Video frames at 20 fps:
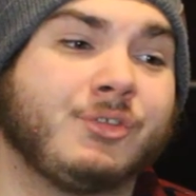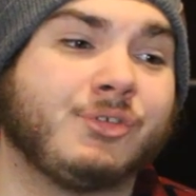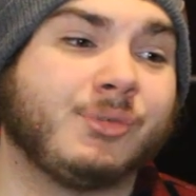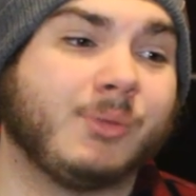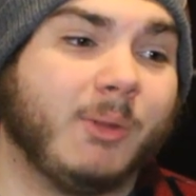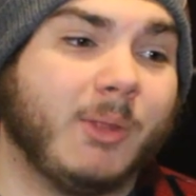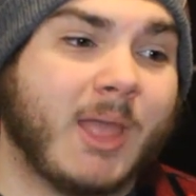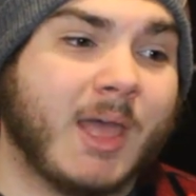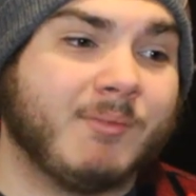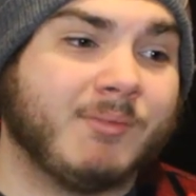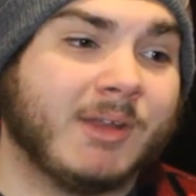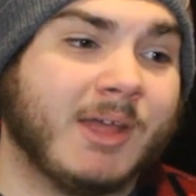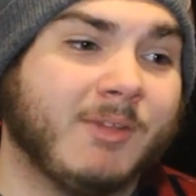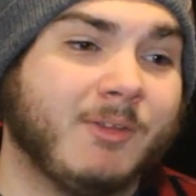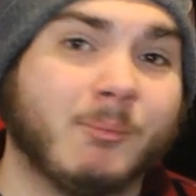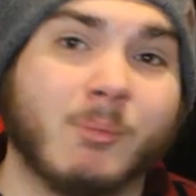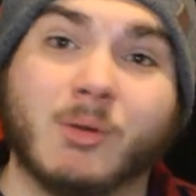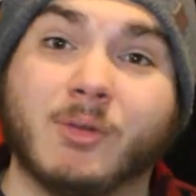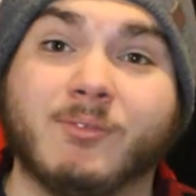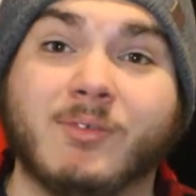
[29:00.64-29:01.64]
just really haven't had
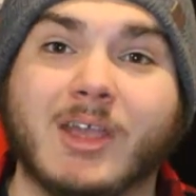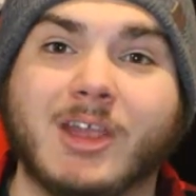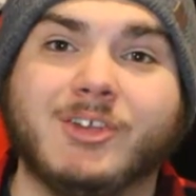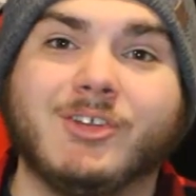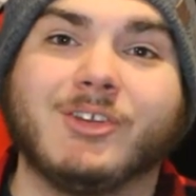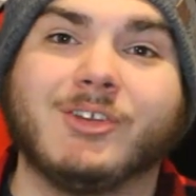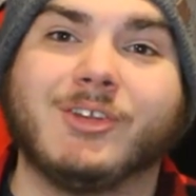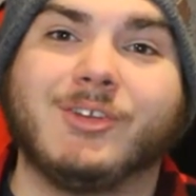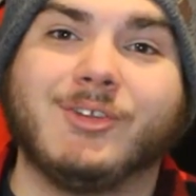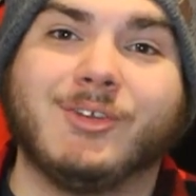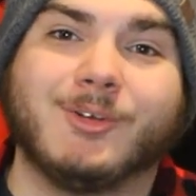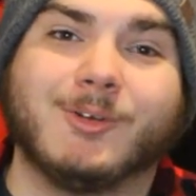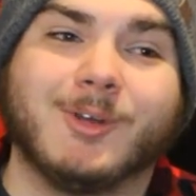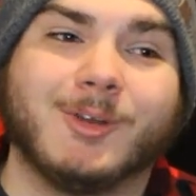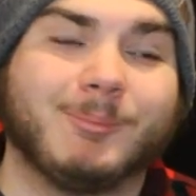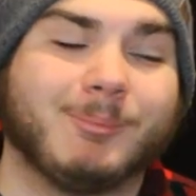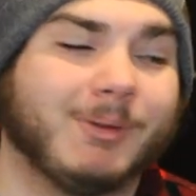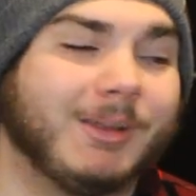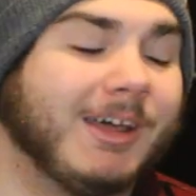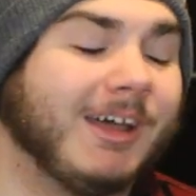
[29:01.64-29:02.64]
the motivation to do
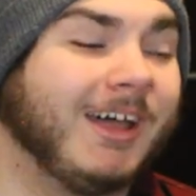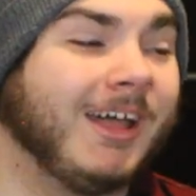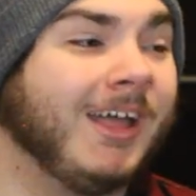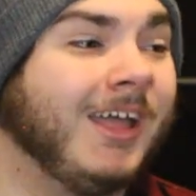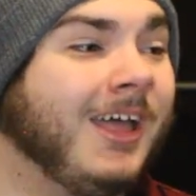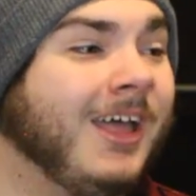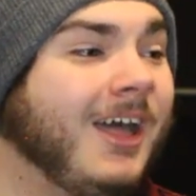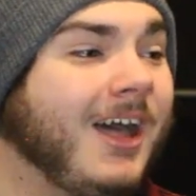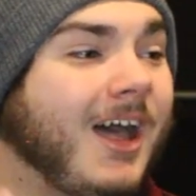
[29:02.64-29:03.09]
it, but